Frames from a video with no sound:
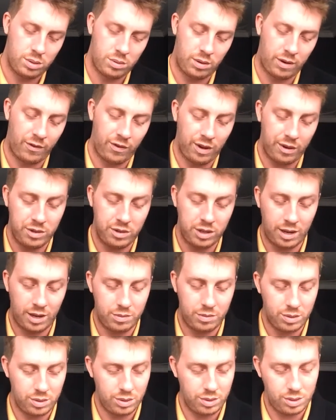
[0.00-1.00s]
25
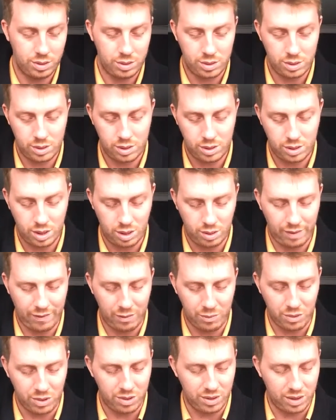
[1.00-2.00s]
chapters, or
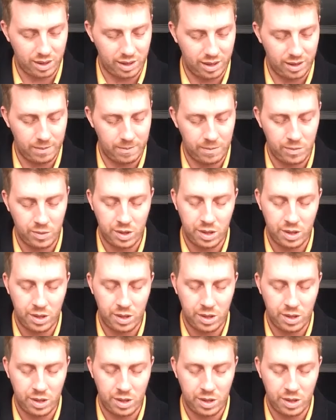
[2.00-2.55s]
even more than that.